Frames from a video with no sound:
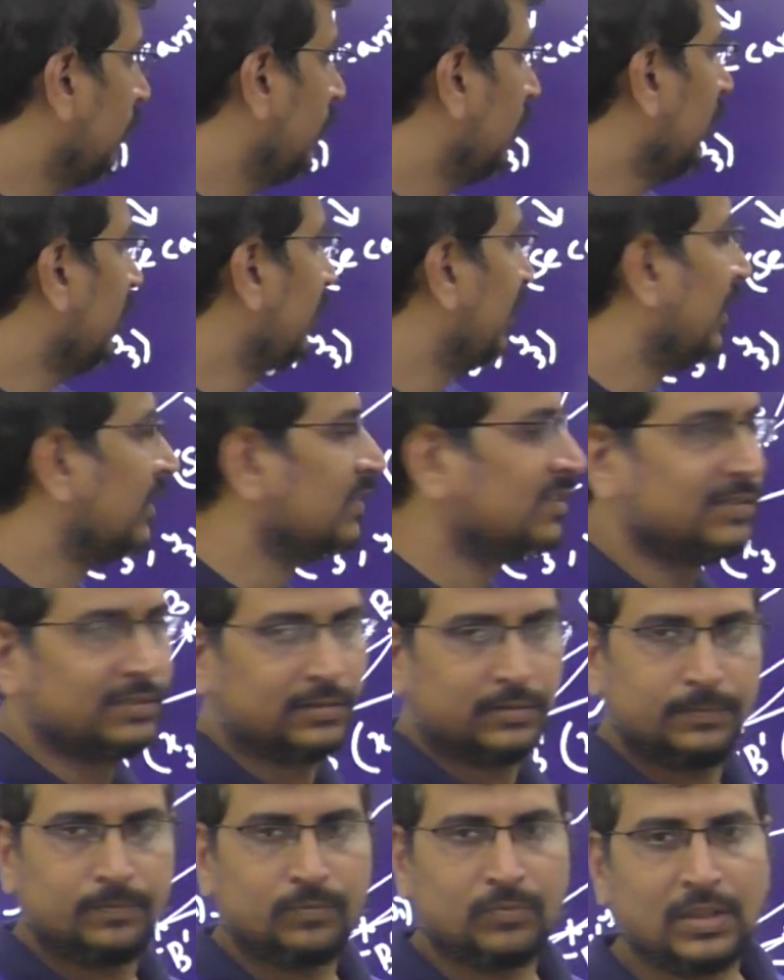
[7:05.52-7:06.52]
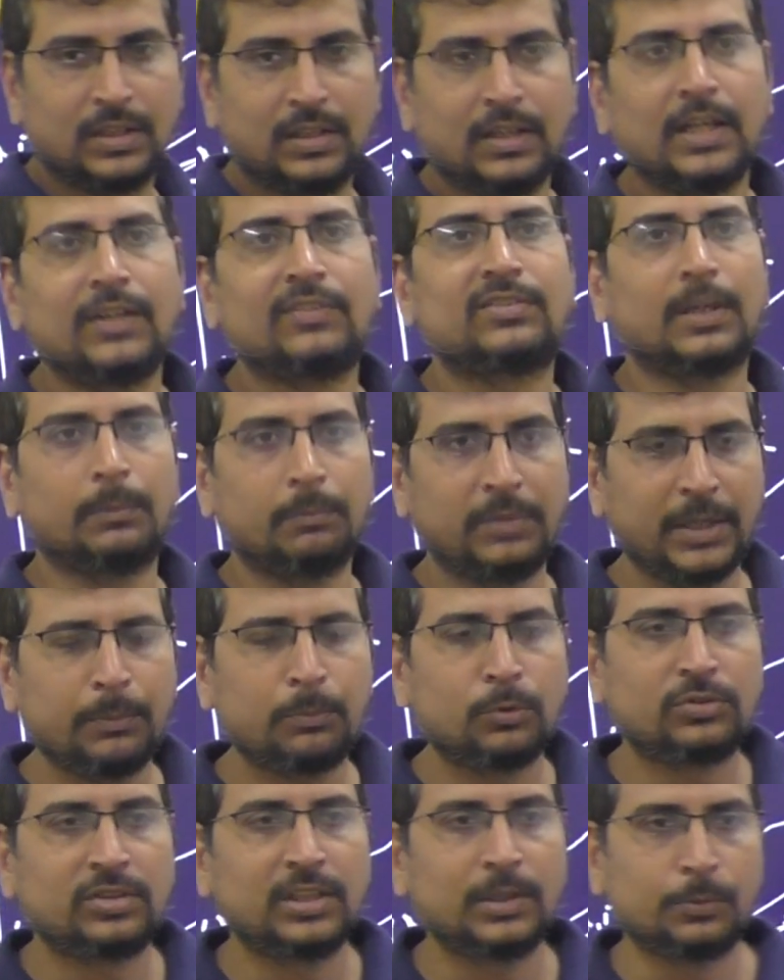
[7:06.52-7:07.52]
This is the answer. If somebody
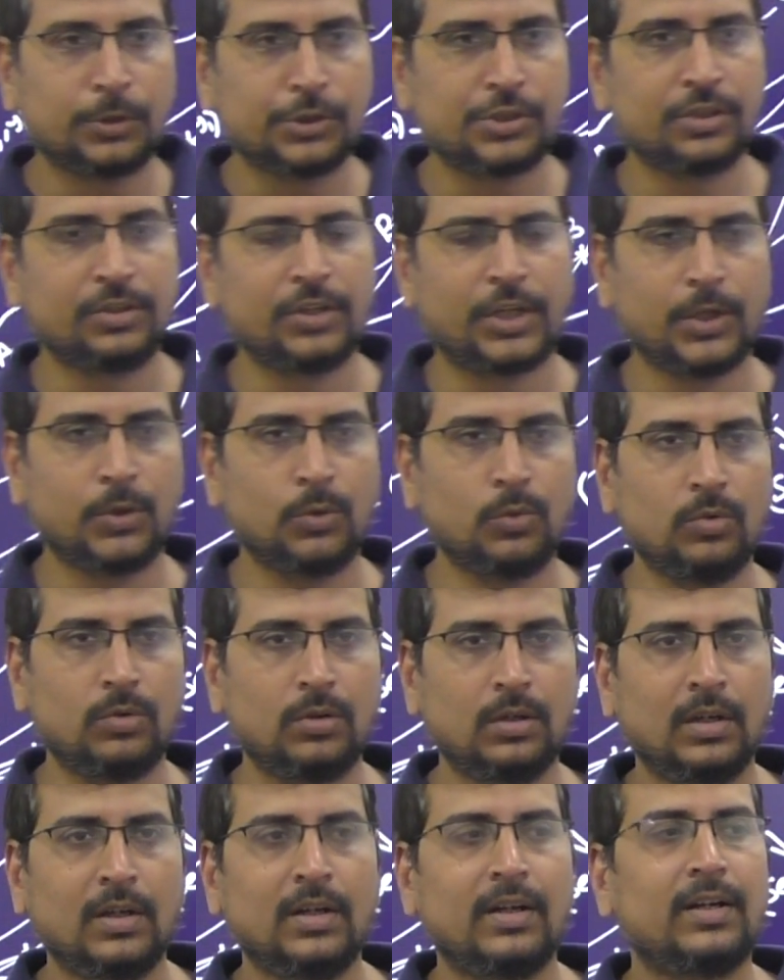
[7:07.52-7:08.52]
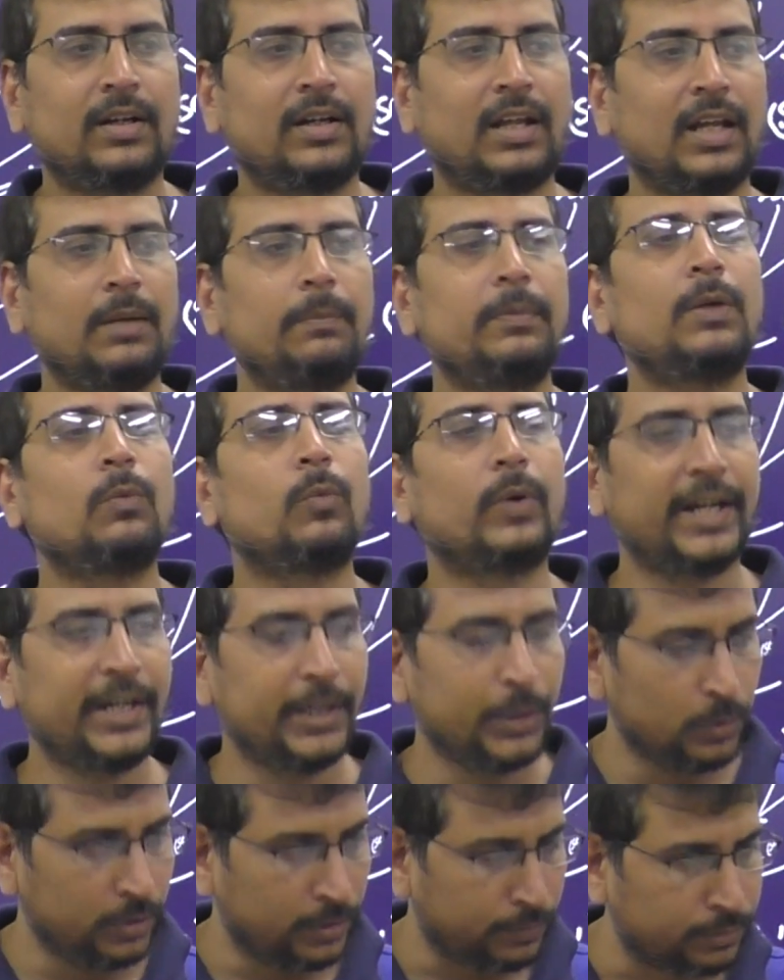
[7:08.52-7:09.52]
puts a question to you, tell me why
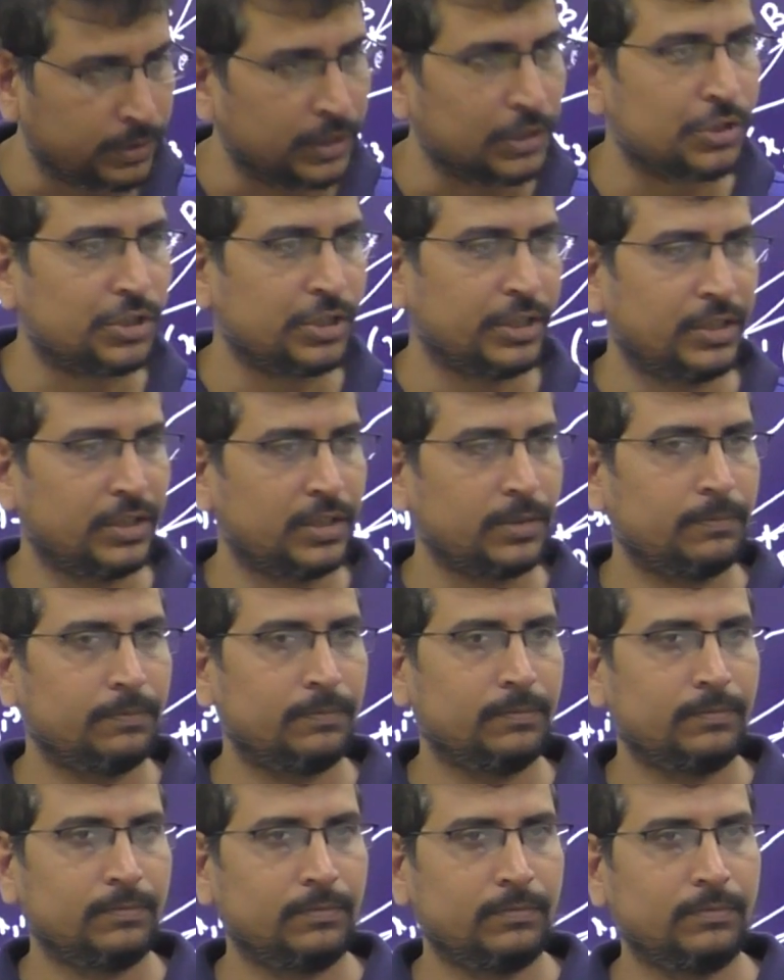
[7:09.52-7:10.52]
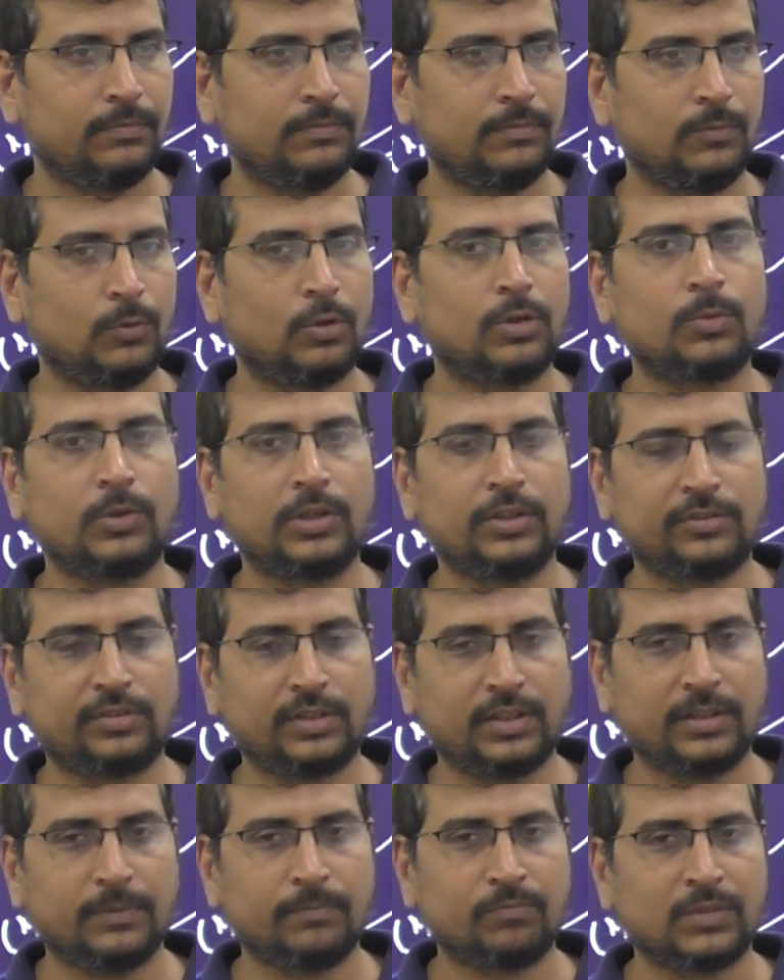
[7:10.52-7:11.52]
do you differentiate? What will you
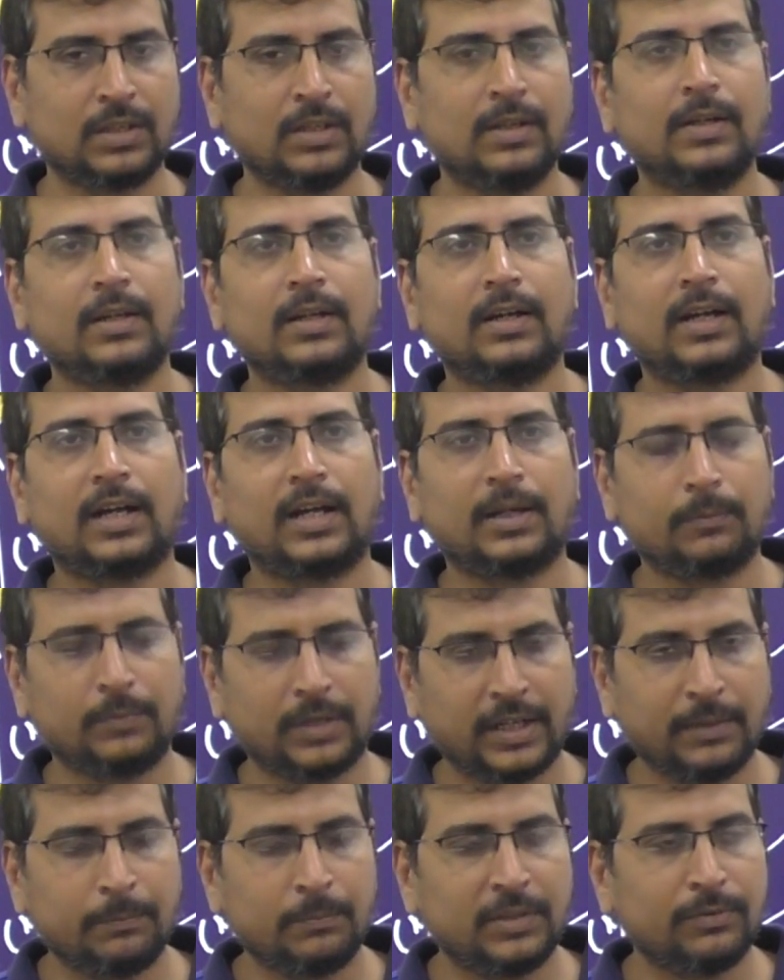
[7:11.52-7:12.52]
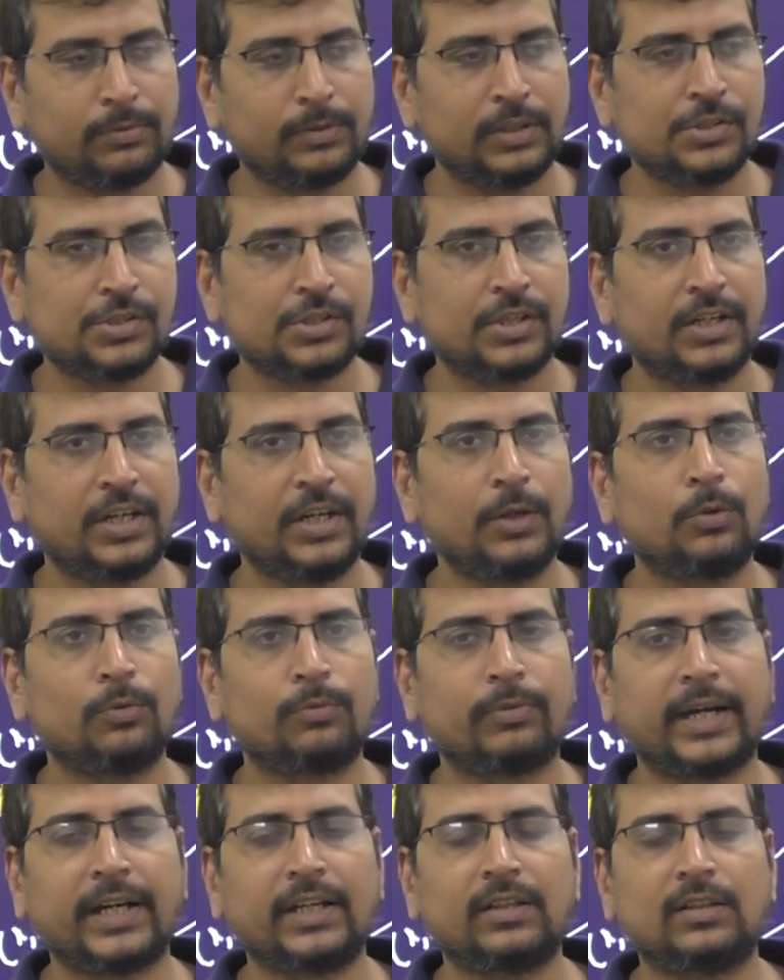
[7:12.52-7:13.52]
say? I'm differentiating to
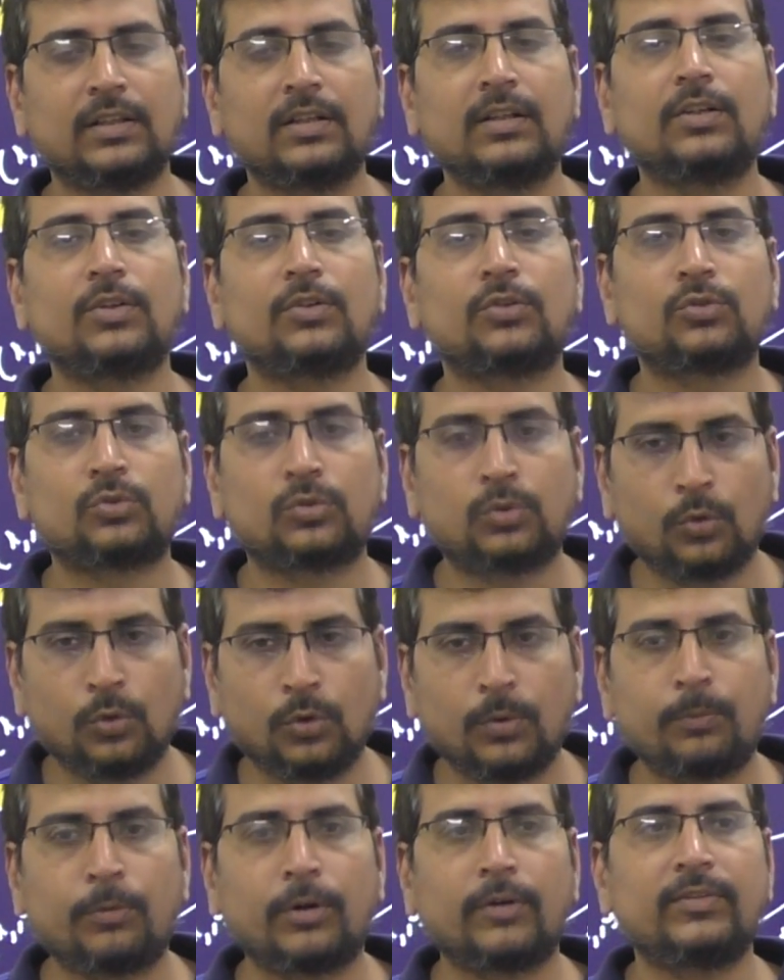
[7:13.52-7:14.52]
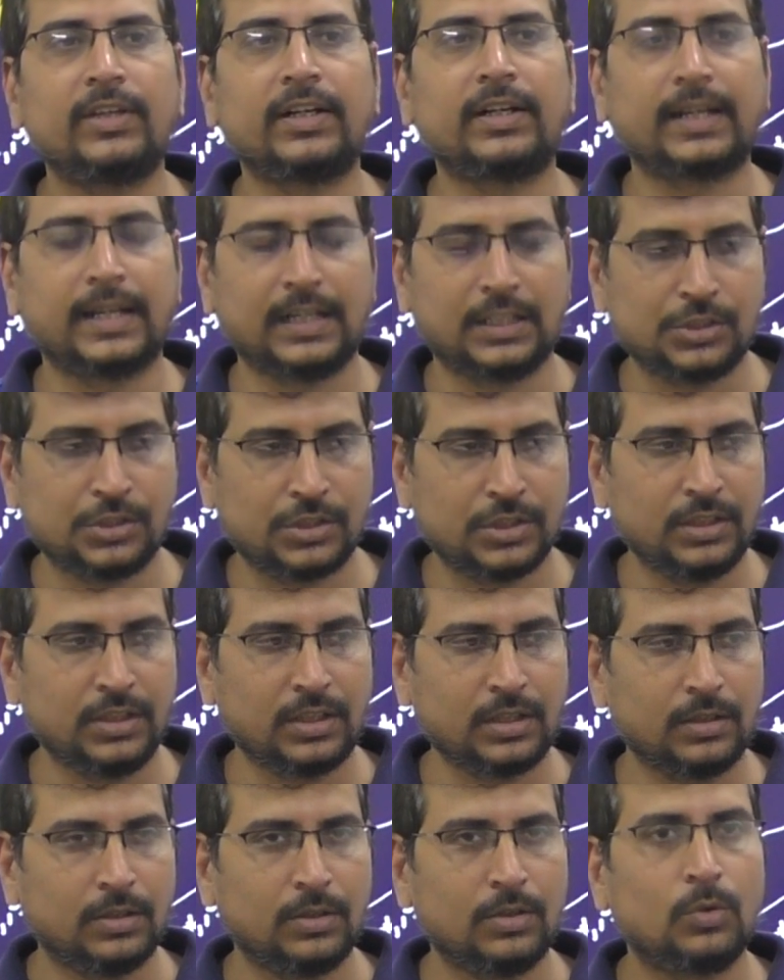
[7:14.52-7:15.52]
find the slope of the tangent
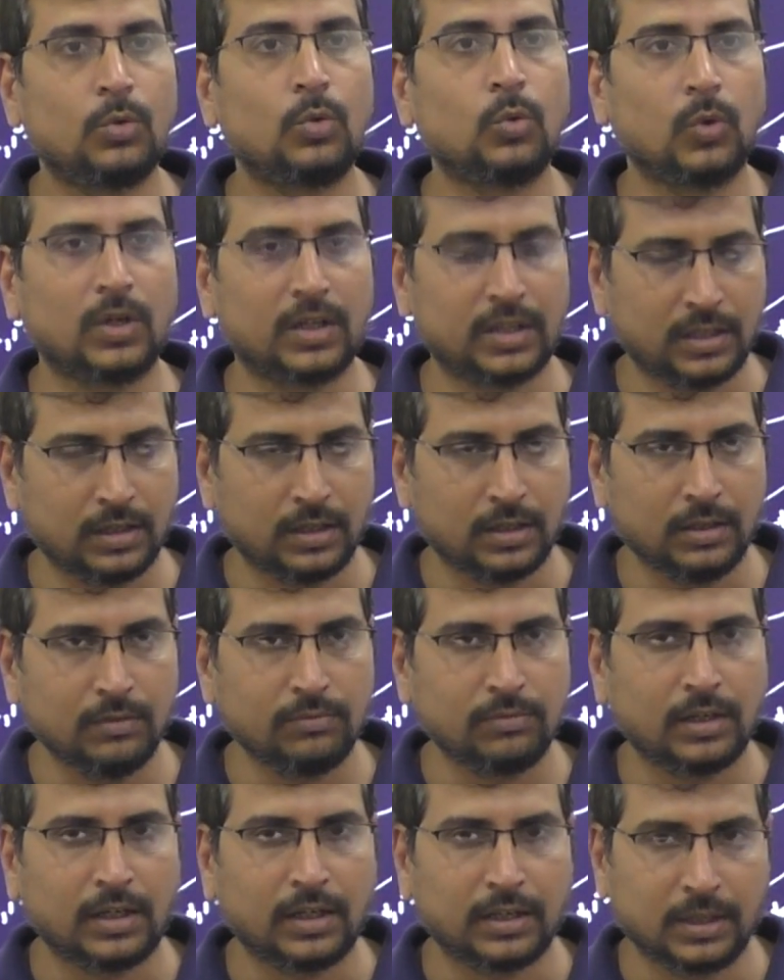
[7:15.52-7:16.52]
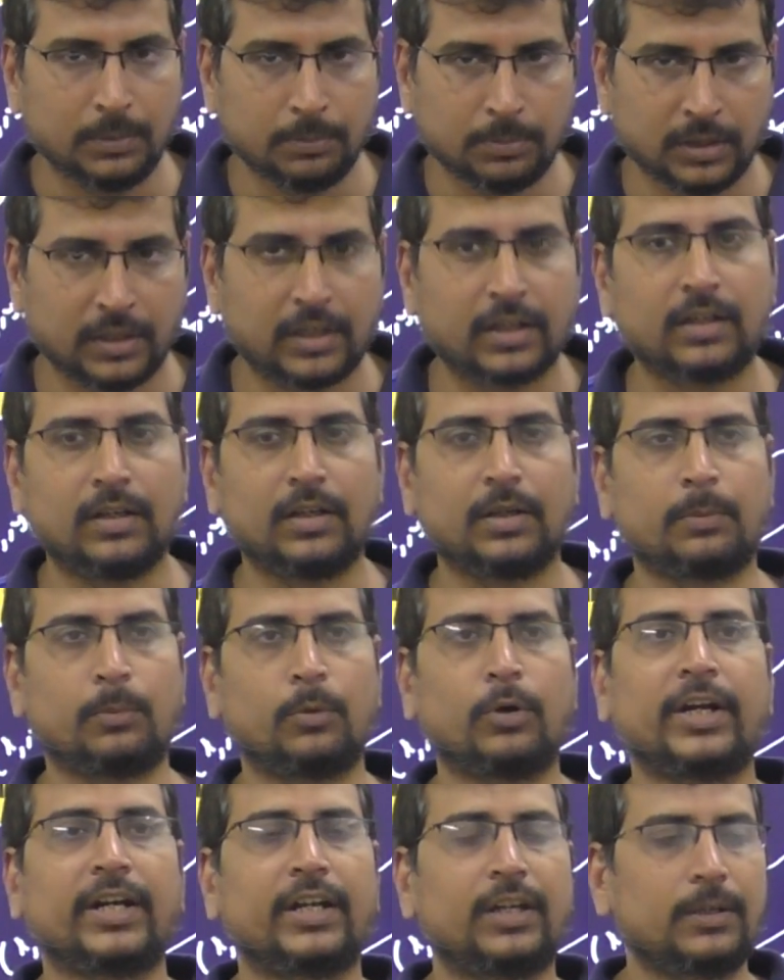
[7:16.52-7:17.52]
to a curve at a particular
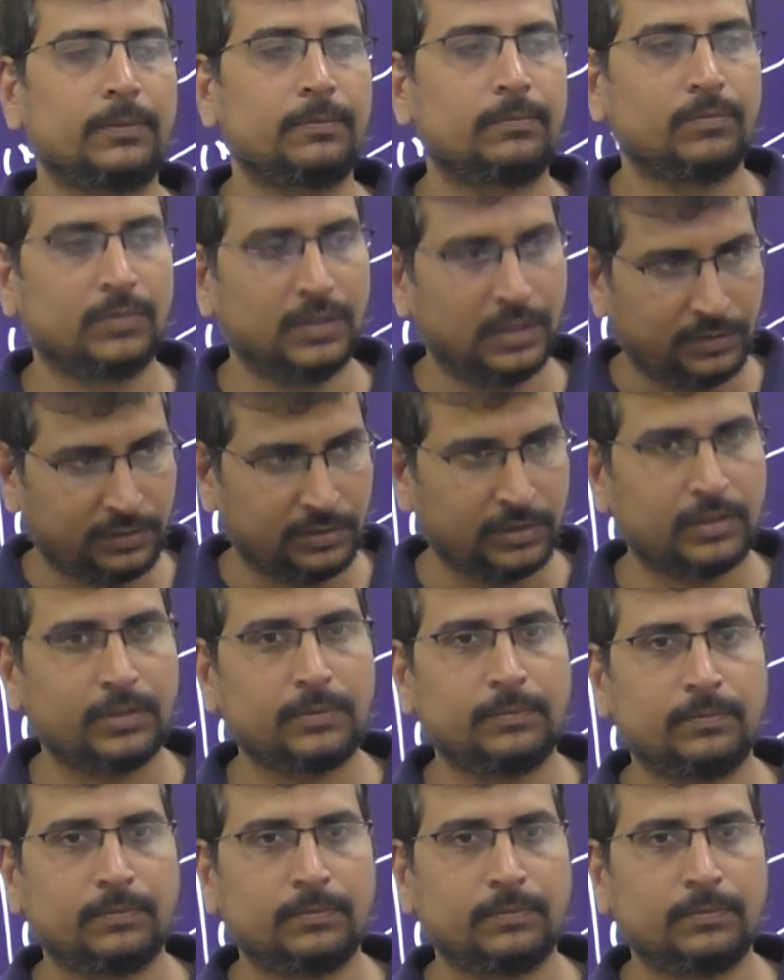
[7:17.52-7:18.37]
point. That's it.